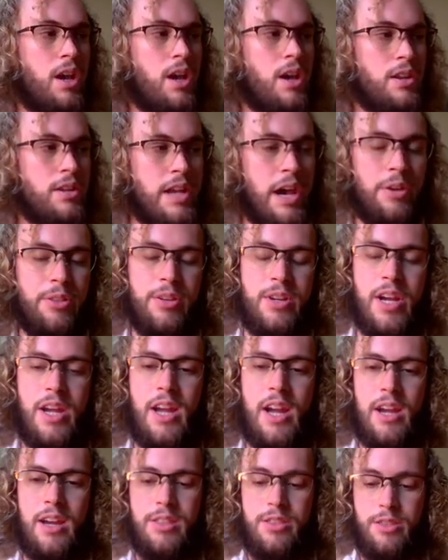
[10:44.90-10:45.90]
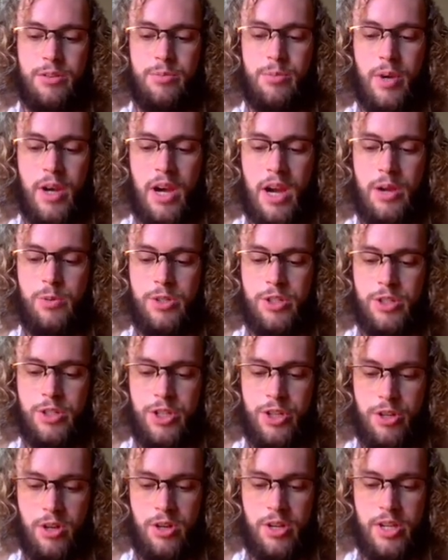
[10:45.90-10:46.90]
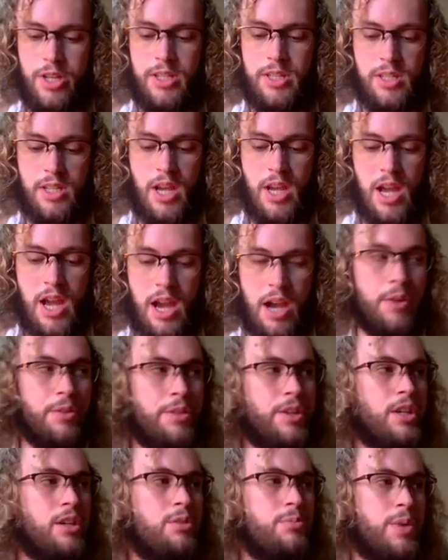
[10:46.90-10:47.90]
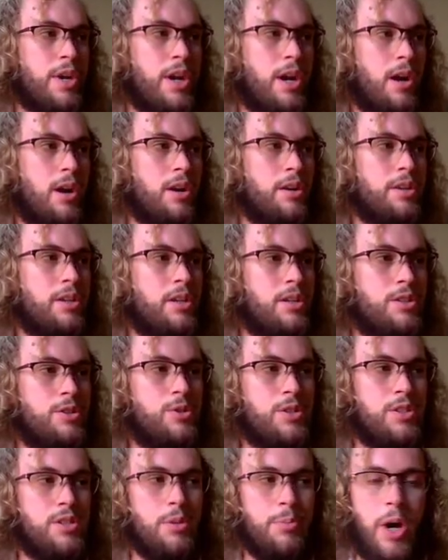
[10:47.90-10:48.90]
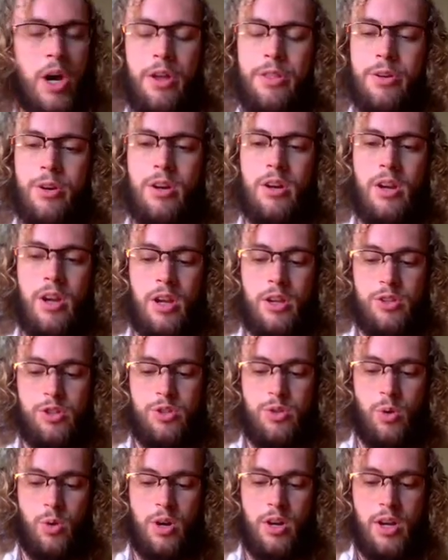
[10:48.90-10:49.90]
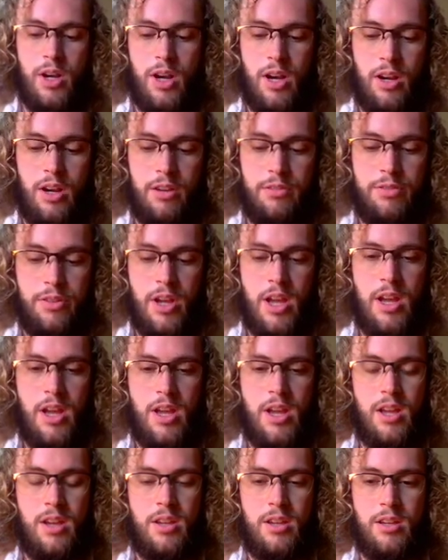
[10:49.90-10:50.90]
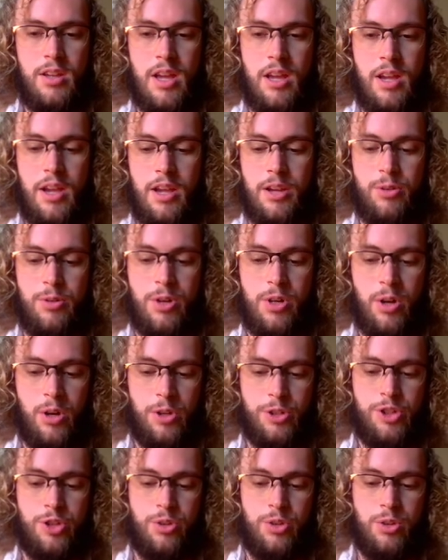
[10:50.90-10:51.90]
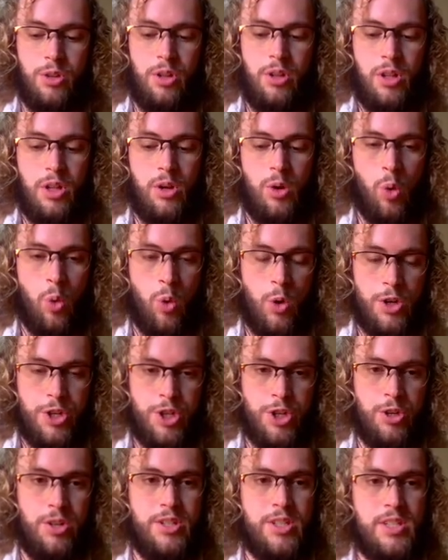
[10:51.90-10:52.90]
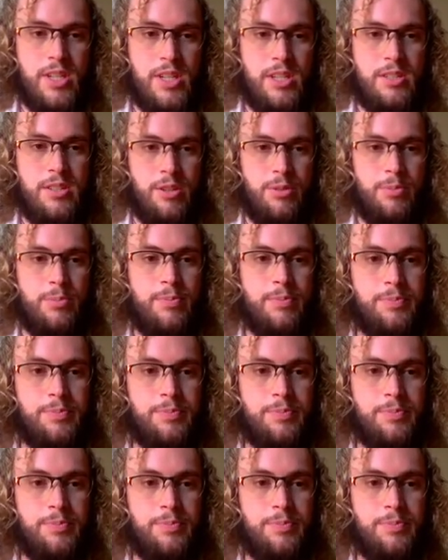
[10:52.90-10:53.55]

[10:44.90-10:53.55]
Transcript: Now that I had them, I was curious how they compared to some other sort of agricultural orchard system.